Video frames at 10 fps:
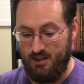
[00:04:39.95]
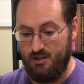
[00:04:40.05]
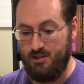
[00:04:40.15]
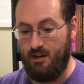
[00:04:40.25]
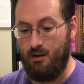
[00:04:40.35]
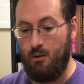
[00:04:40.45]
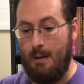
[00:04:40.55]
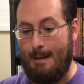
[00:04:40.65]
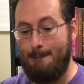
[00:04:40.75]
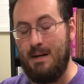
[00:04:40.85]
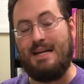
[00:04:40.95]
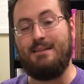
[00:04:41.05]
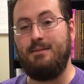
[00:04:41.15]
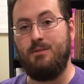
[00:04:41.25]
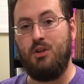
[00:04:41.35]
So,
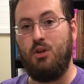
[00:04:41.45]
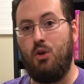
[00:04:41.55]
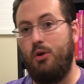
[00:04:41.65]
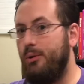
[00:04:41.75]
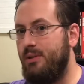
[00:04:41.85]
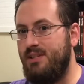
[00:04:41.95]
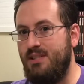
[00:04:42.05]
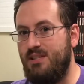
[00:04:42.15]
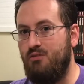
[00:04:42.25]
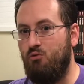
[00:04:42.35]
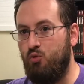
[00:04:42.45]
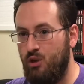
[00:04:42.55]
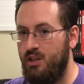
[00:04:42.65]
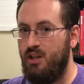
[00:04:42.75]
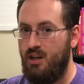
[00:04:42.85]
but who is this
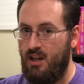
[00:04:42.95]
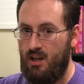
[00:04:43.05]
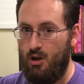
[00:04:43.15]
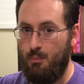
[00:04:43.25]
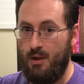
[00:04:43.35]
really going to help?